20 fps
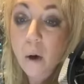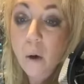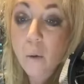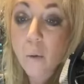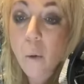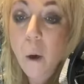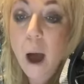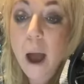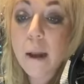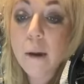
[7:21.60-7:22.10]

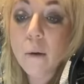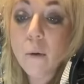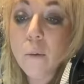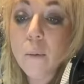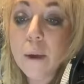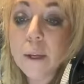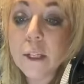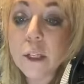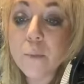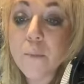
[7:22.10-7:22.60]
why
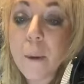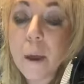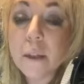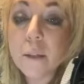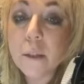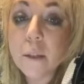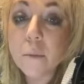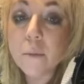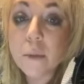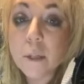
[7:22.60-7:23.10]
don't we
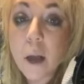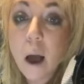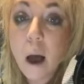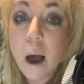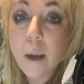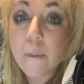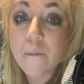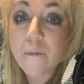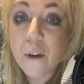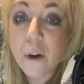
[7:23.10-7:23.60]
spend some
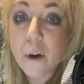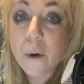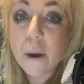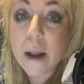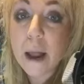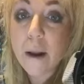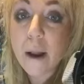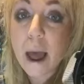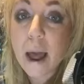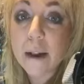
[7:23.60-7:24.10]
time
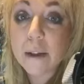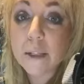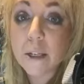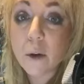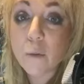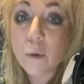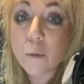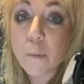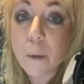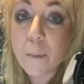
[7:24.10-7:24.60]
figuring out how to
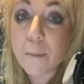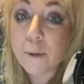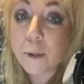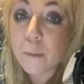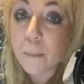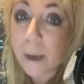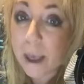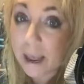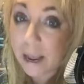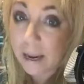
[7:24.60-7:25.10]
deal with people's
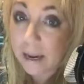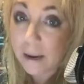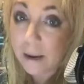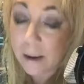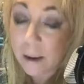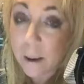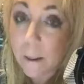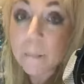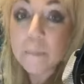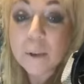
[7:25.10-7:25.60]
pain?
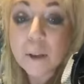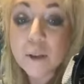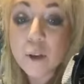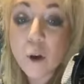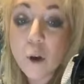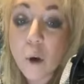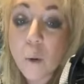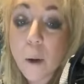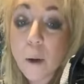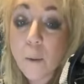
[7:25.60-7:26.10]

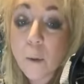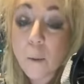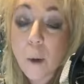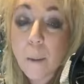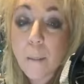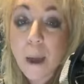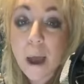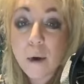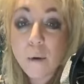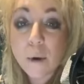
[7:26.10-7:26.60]
Don't go away. We'll be
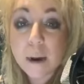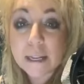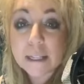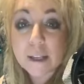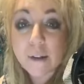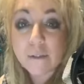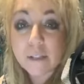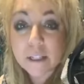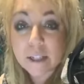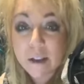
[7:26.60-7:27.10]
right back.
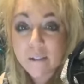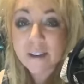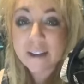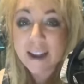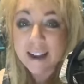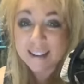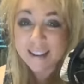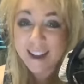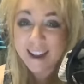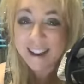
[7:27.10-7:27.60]
1-877,
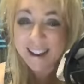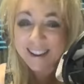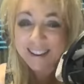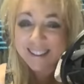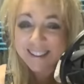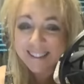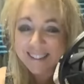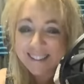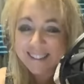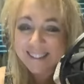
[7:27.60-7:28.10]
Dr. Daliah.